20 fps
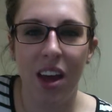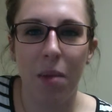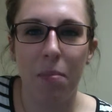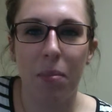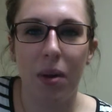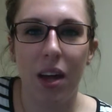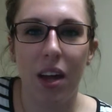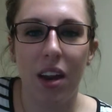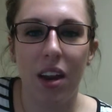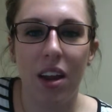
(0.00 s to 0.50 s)

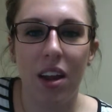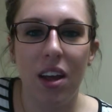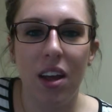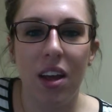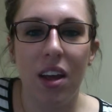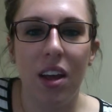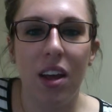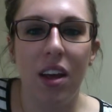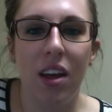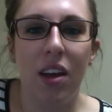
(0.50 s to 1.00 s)
But
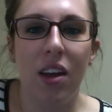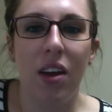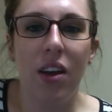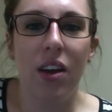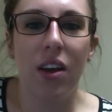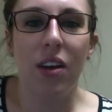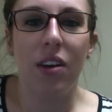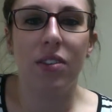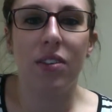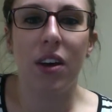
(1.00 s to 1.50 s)

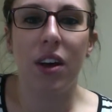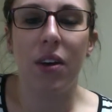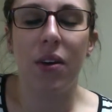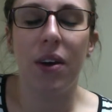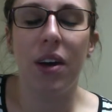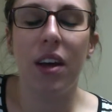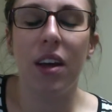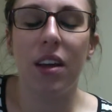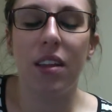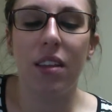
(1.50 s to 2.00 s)
so
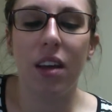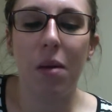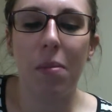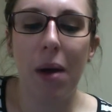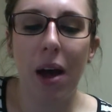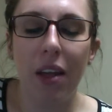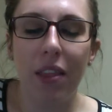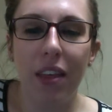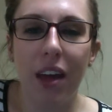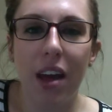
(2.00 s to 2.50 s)

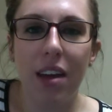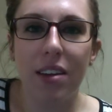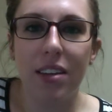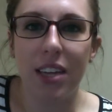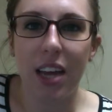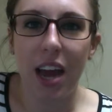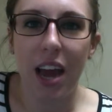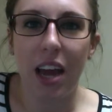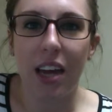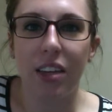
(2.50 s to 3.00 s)
about that
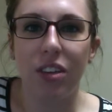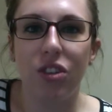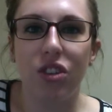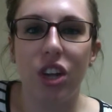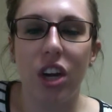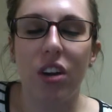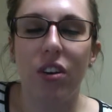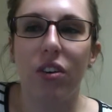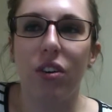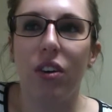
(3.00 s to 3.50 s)
day in
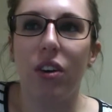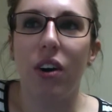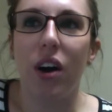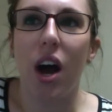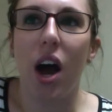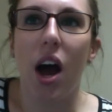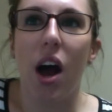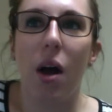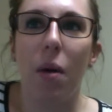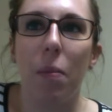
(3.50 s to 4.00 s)
general,
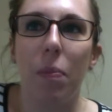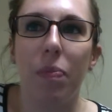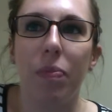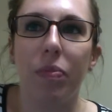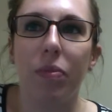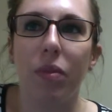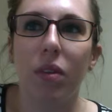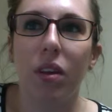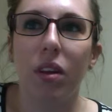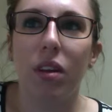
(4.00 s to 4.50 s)

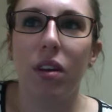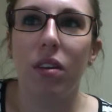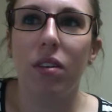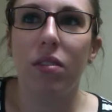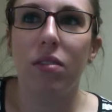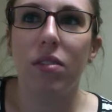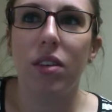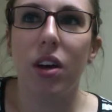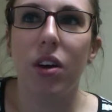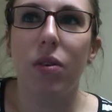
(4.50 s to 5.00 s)

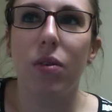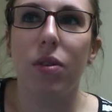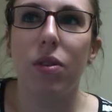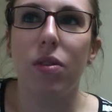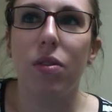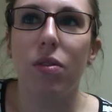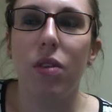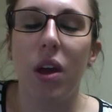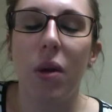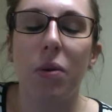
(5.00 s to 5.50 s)
so
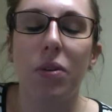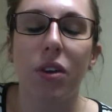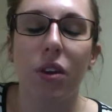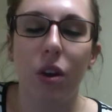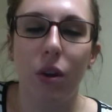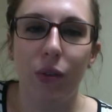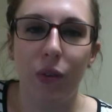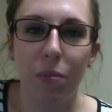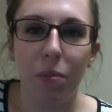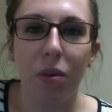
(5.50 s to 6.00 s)
it was on
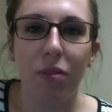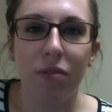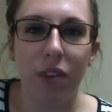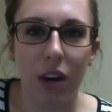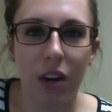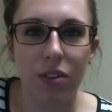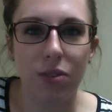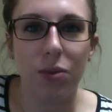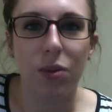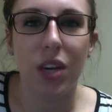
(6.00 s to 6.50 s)
November
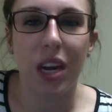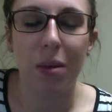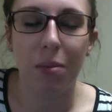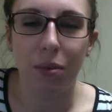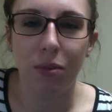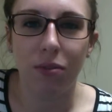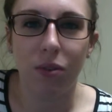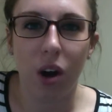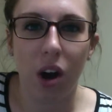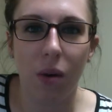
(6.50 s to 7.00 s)
1st. The day
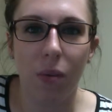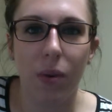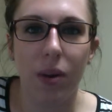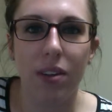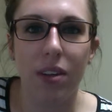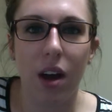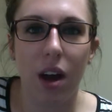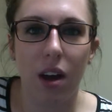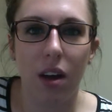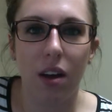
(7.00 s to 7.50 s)
before
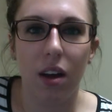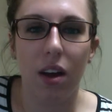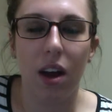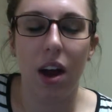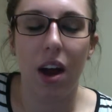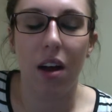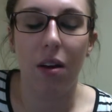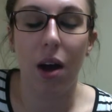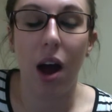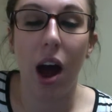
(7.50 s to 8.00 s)
was
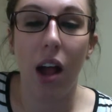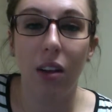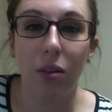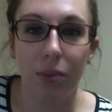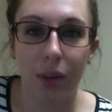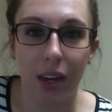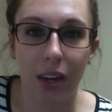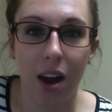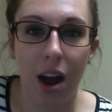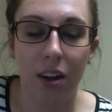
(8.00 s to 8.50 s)

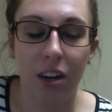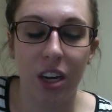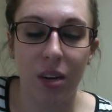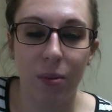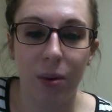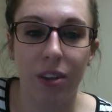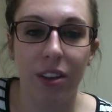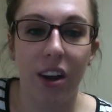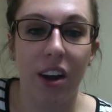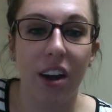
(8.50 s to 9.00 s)
Halloween,
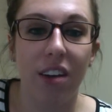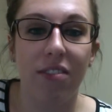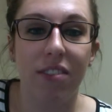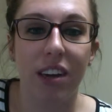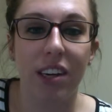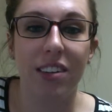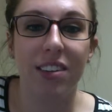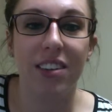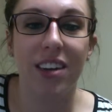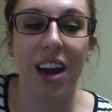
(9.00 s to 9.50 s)
October
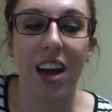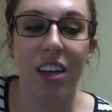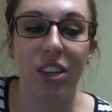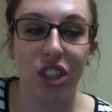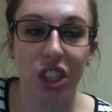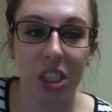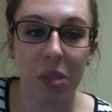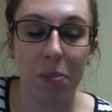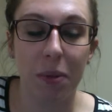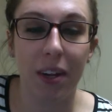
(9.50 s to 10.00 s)
31st, and I had
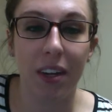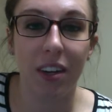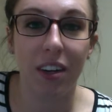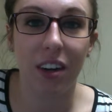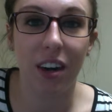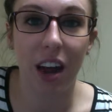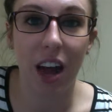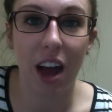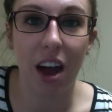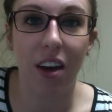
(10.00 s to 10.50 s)
just been at
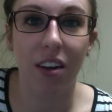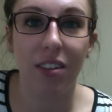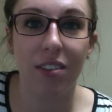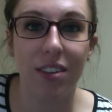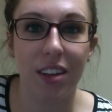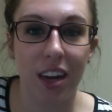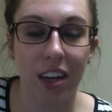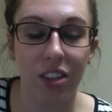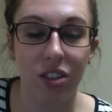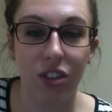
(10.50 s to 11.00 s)
her house.
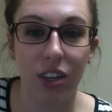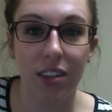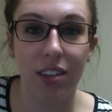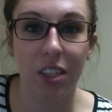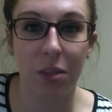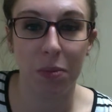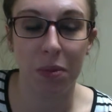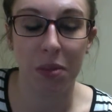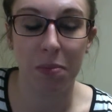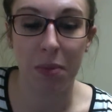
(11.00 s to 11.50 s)
I had dressed
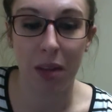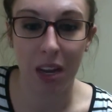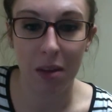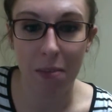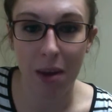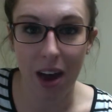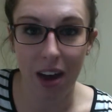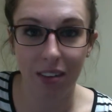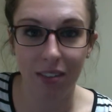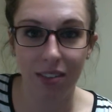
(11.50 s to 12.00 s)
up as Minnie
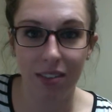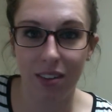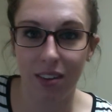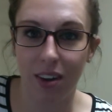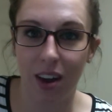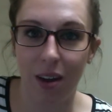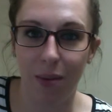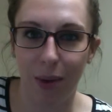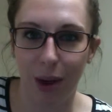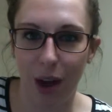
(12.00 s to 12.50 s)
Mouse, and
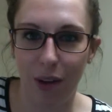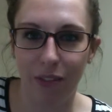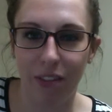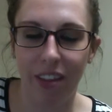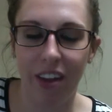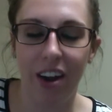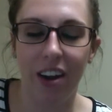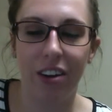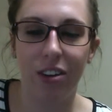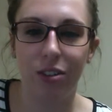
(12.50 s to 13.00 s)
I went over
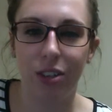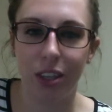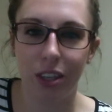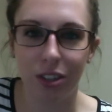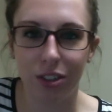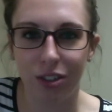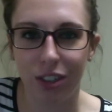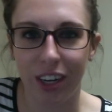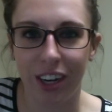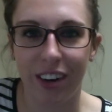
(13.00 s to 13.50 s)
there to trick or
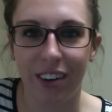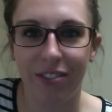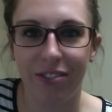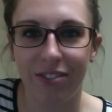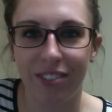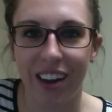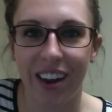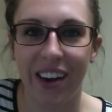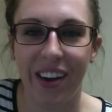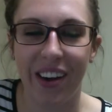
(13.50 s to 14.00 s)
treat
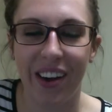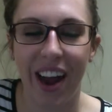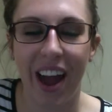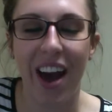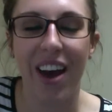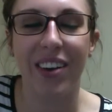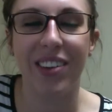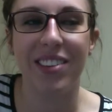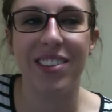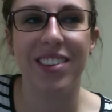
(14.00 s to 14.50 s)
at her
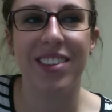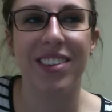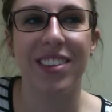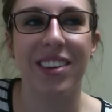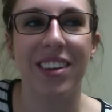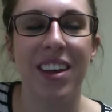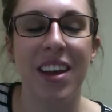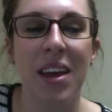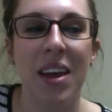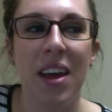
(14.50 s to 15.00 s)
house,
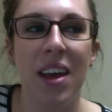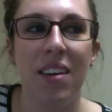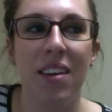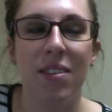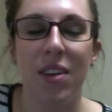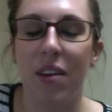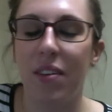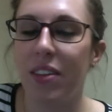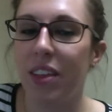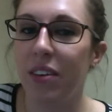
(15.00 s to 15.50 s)
and
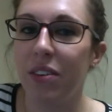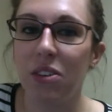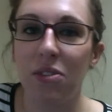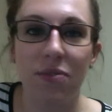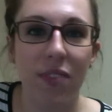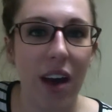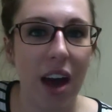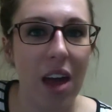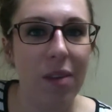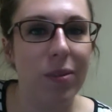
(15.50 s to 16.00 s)
everything was
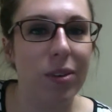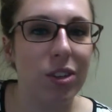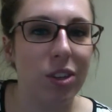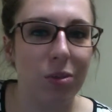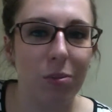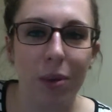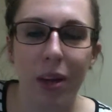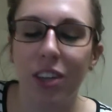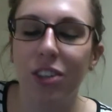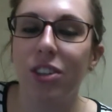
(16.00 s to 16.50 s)
fine. We
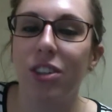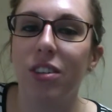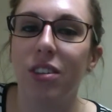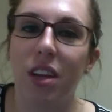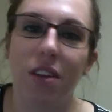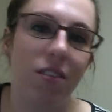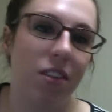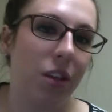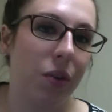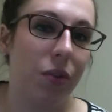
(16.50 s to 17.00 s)
took pictures.
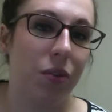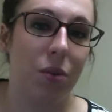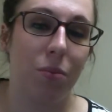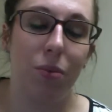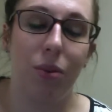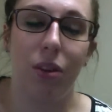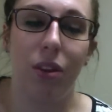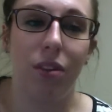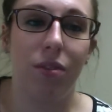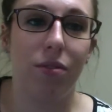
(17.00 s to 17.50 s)
Everything was
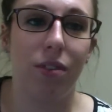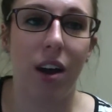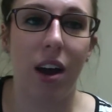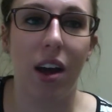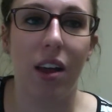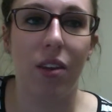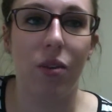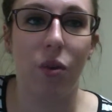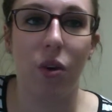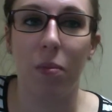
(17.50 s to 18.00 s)
completely
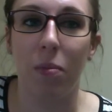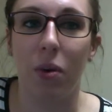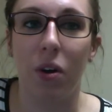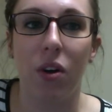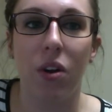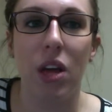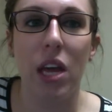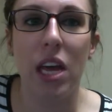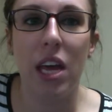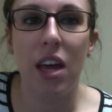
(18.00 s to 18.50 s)
fine, normal.
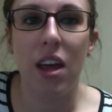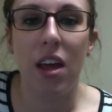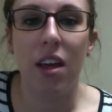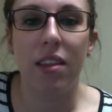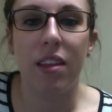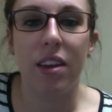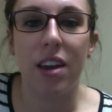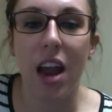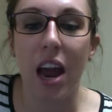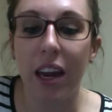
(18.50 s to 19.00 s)

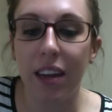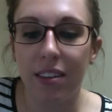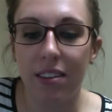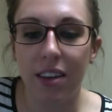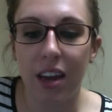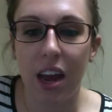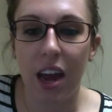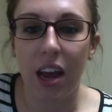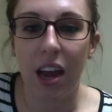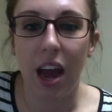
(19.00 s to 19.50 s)
The next
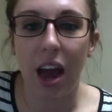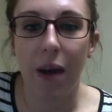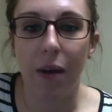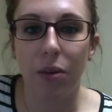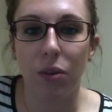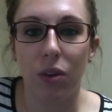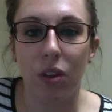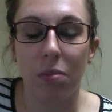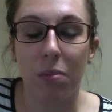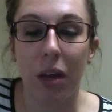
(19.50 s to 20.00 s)
day, I
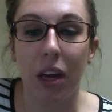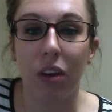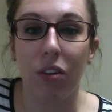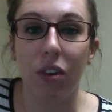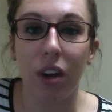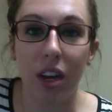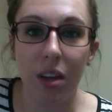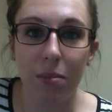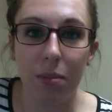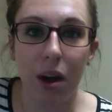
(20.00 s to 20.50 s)
was with my
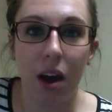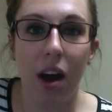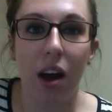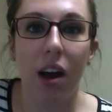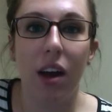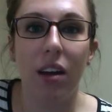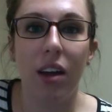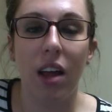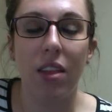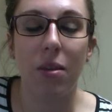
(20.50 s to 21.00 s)
grandma
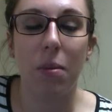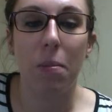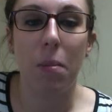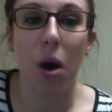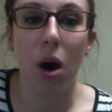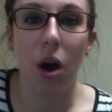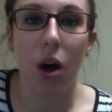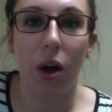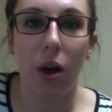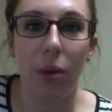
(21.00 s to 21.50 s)
at the
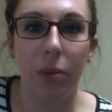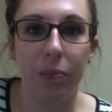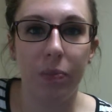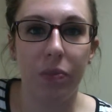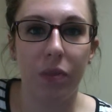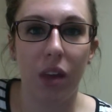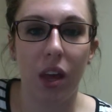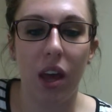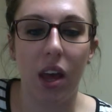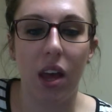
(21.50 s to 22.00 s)
mall,
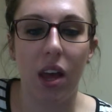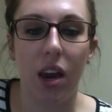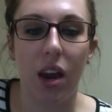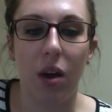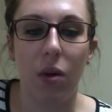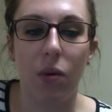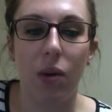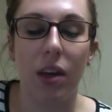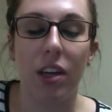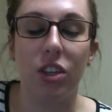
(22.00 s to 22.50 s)

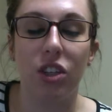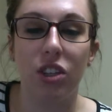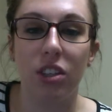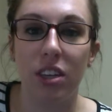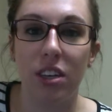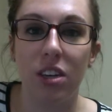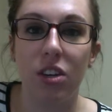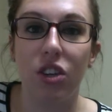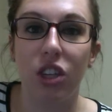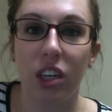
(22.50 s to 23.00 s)
and we had just
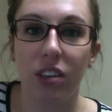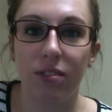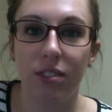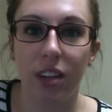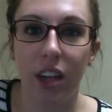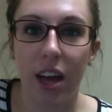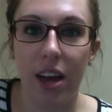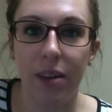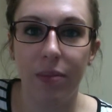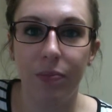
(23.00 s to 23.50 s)
eaten at
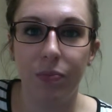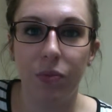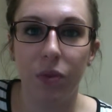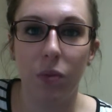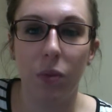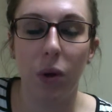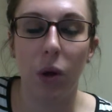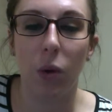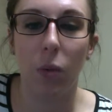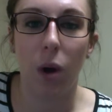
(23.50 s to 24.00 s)
Chick-fil-A.
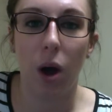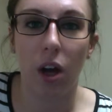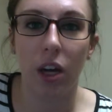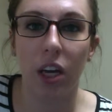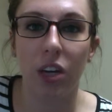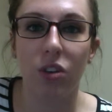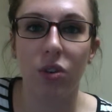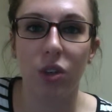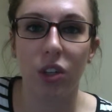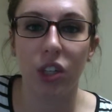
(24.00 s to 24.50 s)
We were
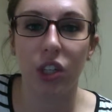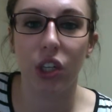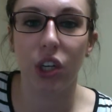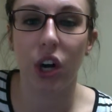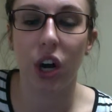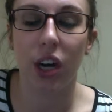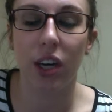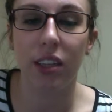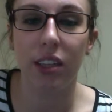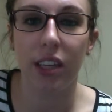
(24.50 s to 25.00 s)
walking towards the
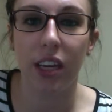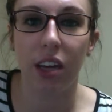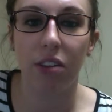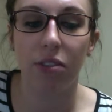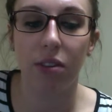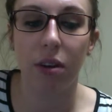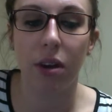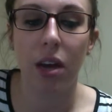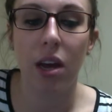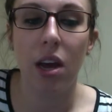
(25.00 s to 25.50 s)
car to leave,
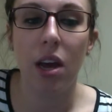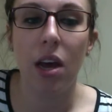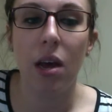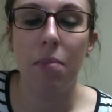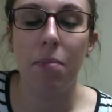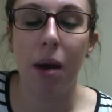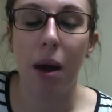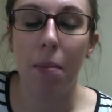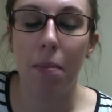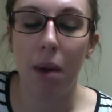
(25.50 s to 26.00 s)
and
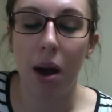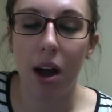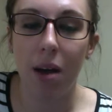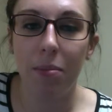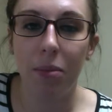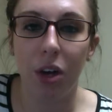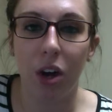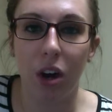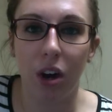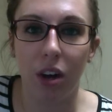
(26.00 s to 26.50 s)
my mom
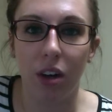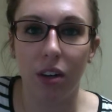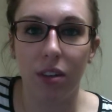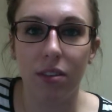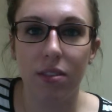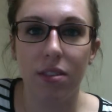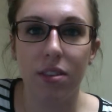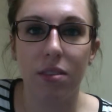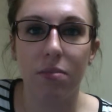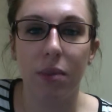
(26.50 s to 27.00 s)

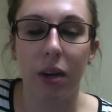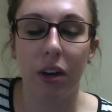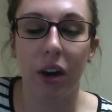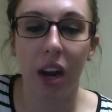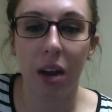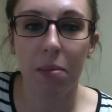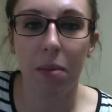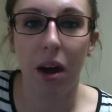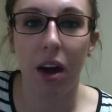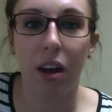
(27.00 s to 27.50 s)
calls my
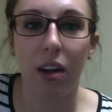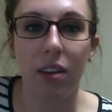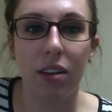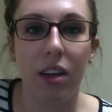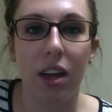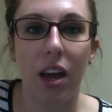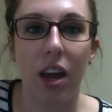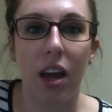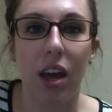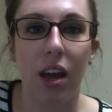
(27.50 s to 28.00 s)
grandma,
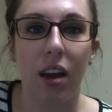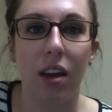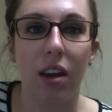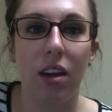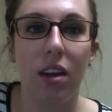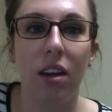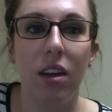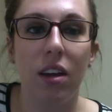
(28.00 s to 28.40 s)
and